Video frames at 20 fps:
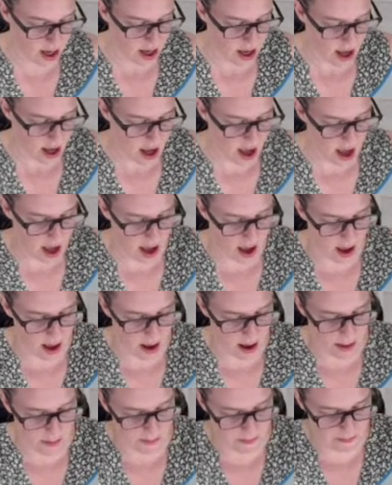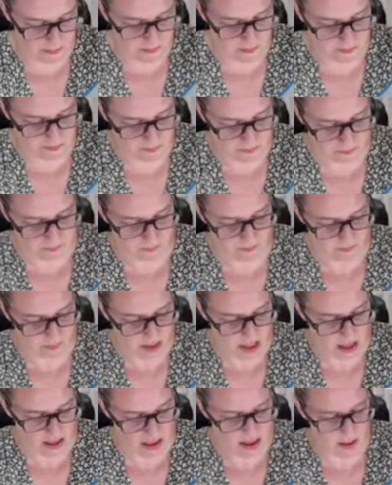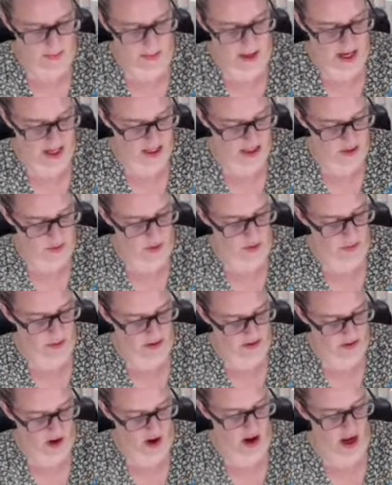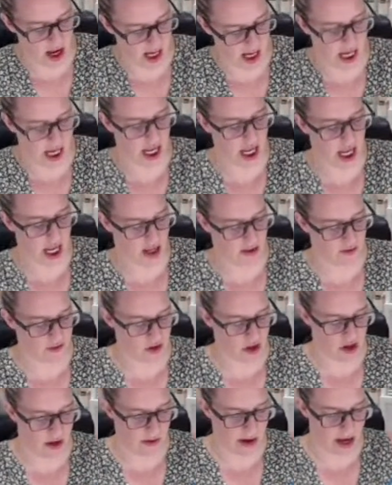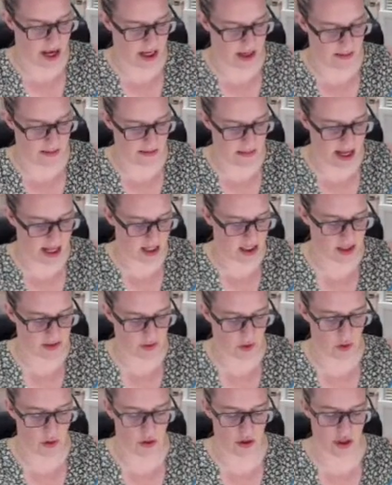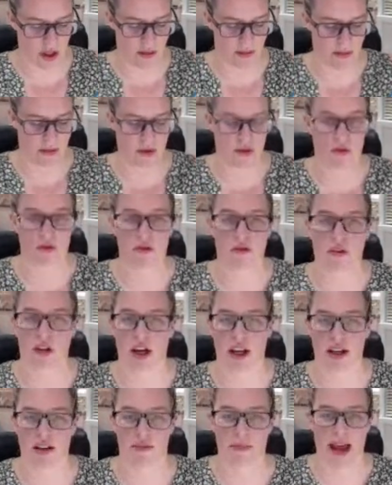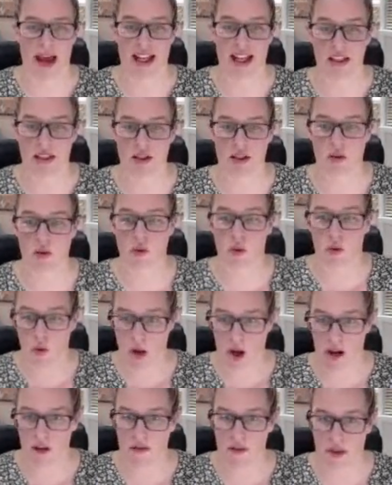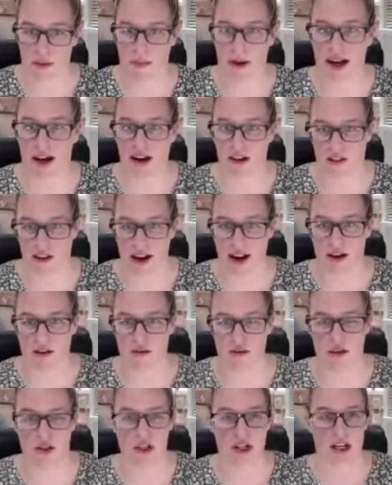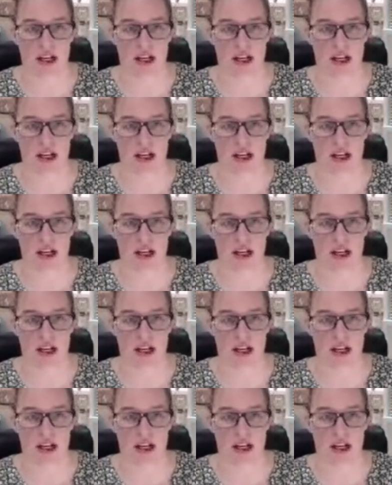The paste would be fine if you had a mix of autumnal kind of paste all over the background,